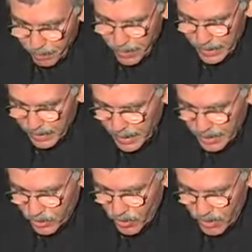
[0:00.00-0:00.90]
But
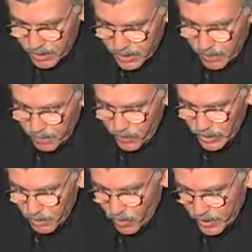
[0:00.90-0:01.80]
as an artist, I'm
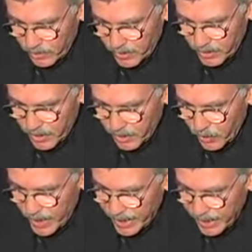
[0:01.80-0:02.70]
really more interested in
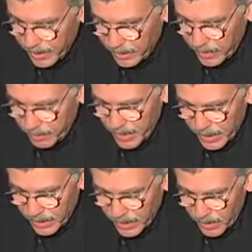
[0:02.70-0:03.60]
creating a
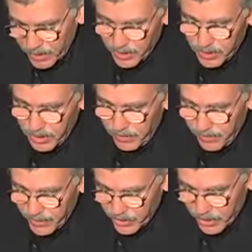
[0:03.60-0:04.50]
compelling artistic
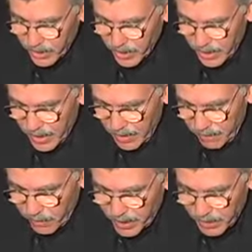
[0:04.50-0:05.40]
vision
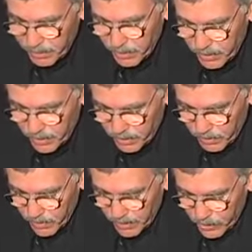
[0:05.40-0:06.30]
for people
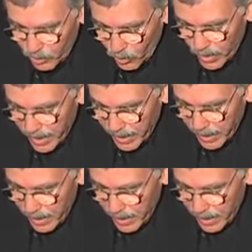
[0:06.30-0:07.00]
to enjoy